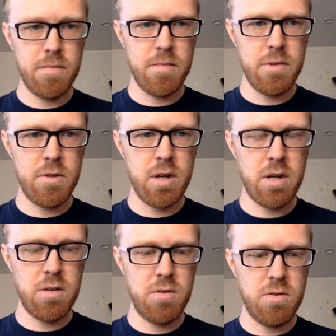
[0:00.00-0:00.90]
try to
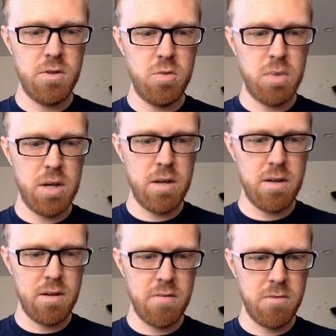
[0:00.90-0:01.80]
do zooming
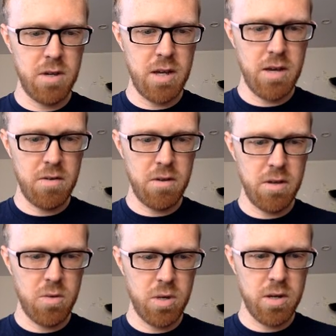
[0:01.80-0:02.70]
if we can really
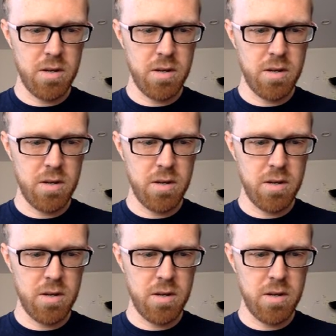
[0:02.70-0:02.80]
quick.